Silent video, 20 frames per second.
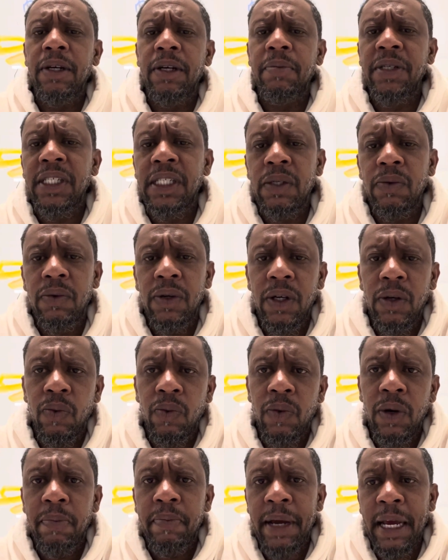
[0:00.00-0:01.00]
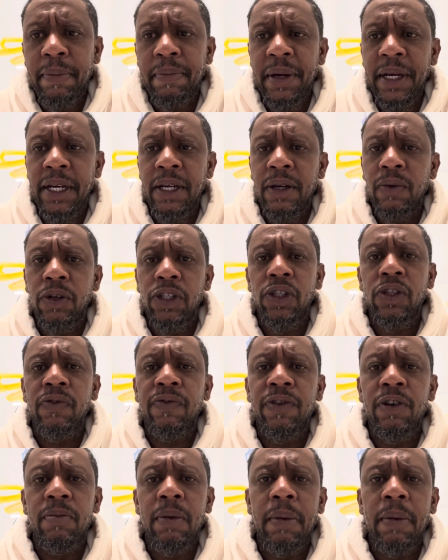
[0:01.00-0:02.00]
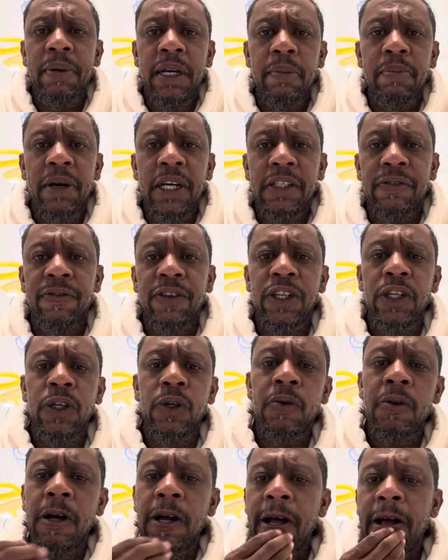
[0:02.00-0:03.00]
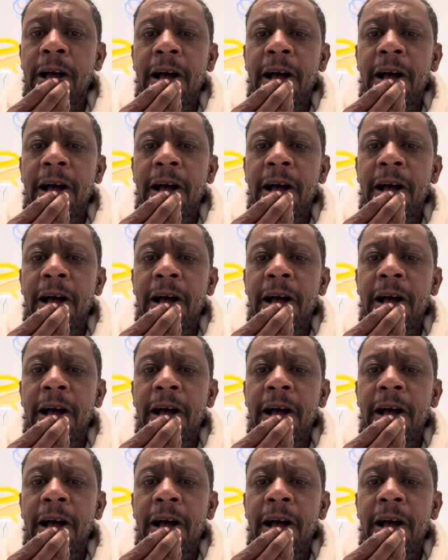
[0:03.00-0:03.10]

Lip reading: them and see what you feel may be the best for you,